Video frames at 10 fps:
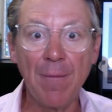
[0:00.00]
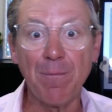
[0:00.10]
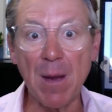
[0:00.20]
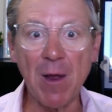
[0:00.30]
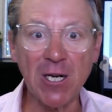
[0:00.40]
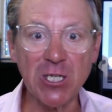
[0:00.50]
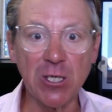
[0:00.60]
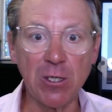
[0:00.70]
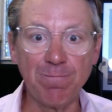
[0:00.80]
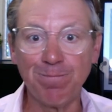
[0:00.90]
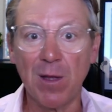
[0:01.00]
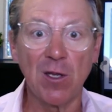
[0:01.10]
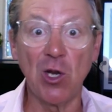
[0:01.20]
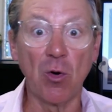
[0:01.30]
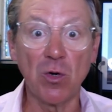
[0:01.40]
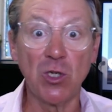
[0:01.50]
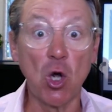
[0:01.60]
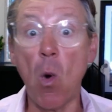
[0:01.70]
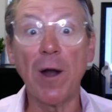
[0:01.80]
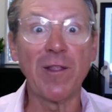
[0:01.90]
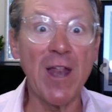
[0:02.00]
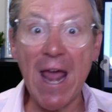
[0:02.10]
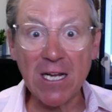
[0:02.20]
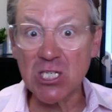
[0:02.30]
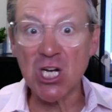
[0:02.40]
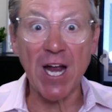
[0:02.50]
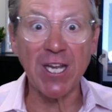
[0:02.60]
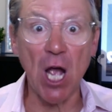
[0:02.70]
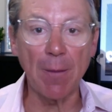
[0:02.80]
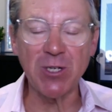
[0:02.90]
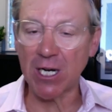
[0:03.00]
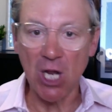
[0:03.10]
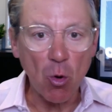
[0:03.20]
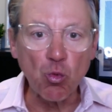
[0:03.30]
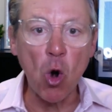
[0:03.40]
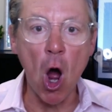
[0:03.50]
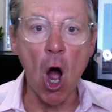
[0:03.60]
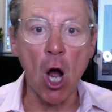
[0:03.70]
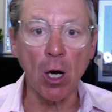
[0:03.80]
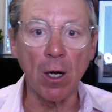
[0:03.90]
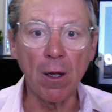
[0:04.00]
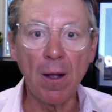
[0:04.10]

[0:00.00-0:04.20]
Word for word: Maybe I should, you know, go on to the next shiny object. Wrong.